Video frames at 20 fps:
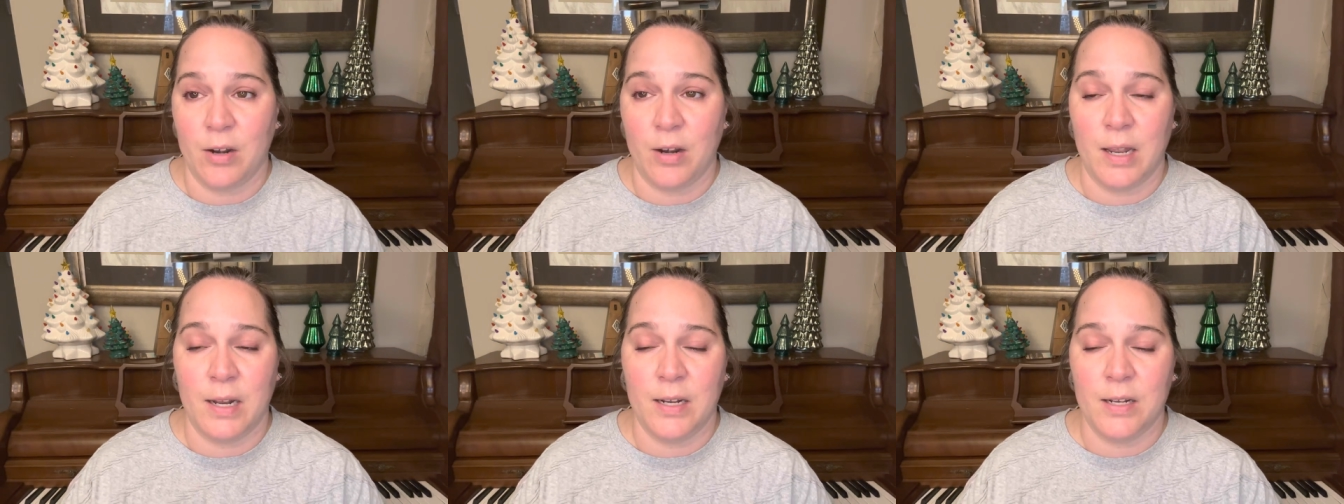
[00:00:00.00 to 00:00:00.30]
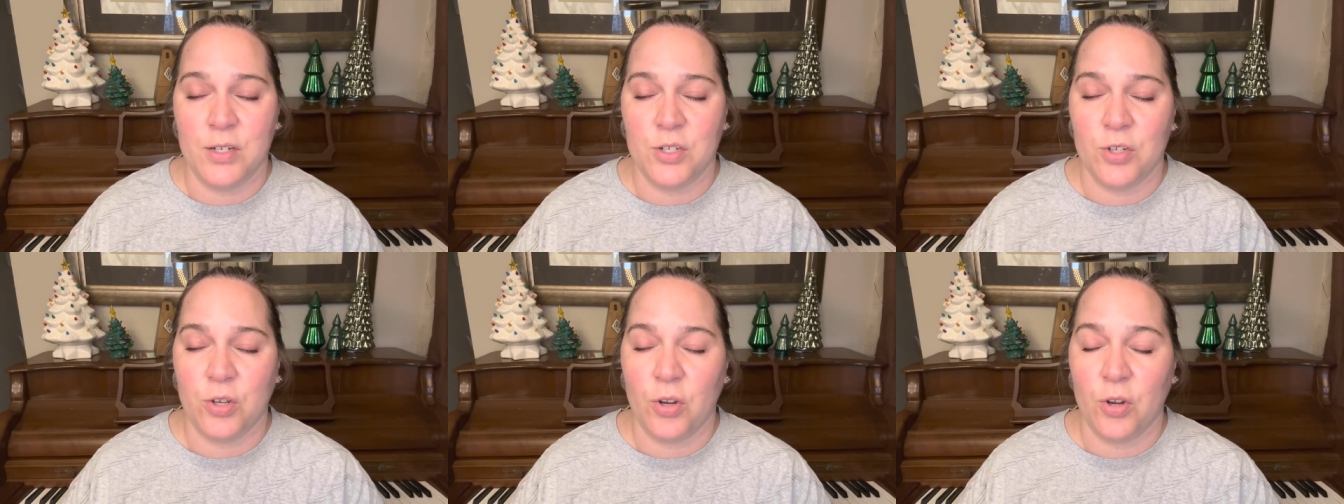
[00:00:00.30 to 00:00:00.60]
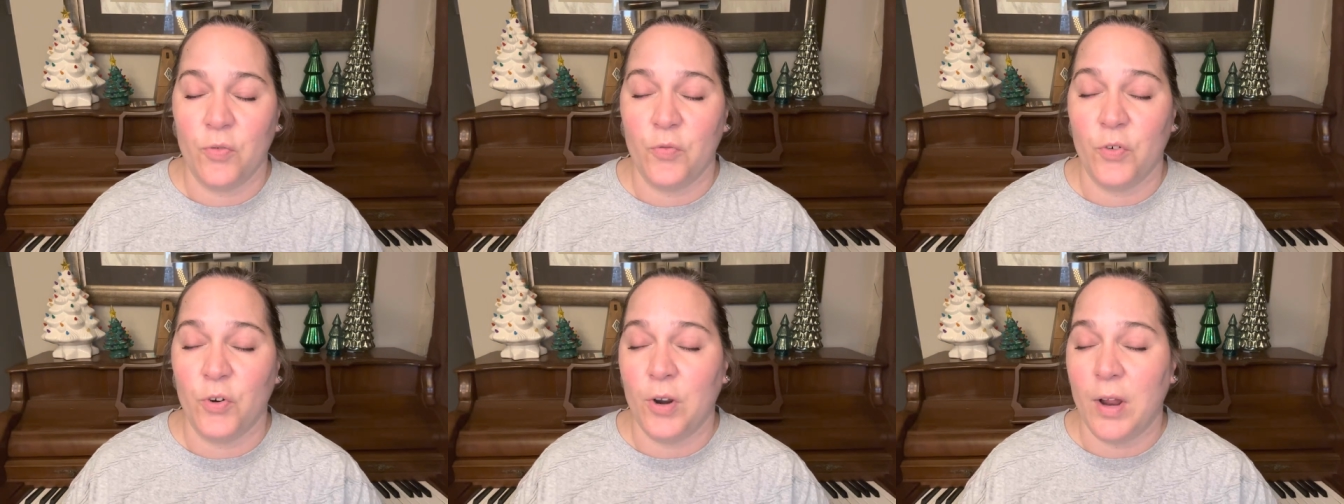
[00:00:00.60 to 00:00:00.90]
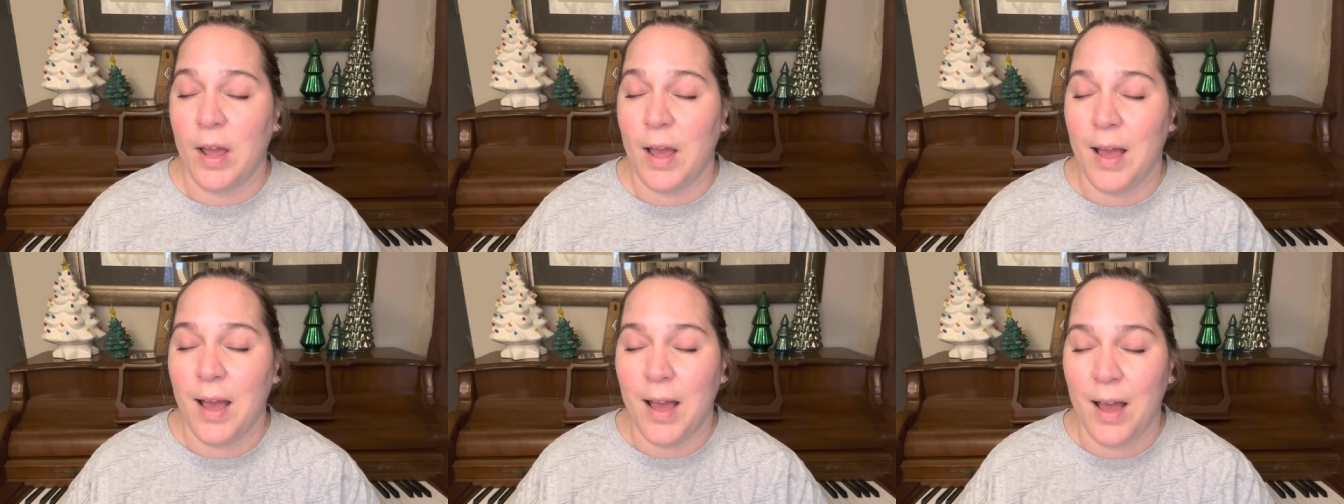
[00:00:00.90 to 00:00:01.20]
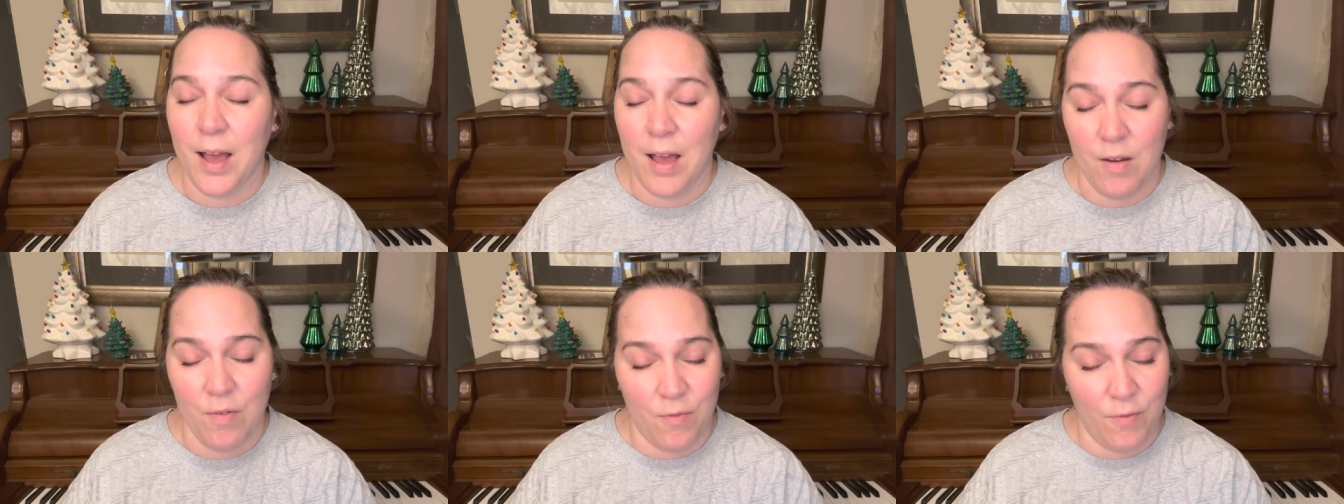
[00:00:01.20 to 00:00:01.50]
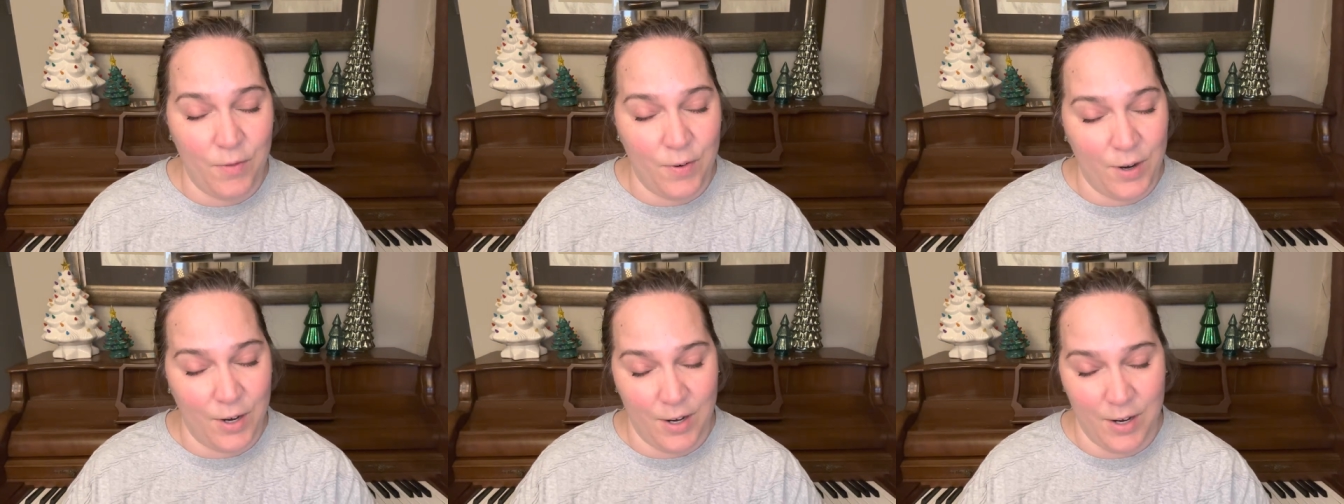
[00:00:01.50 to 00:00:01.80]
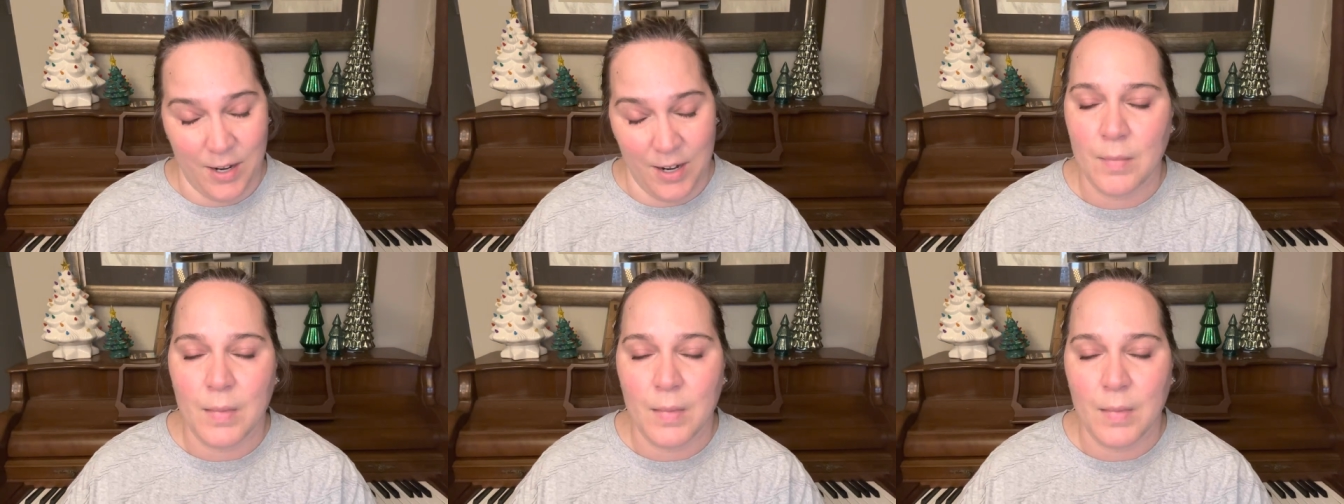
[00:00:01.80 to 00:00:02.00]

And it took forever.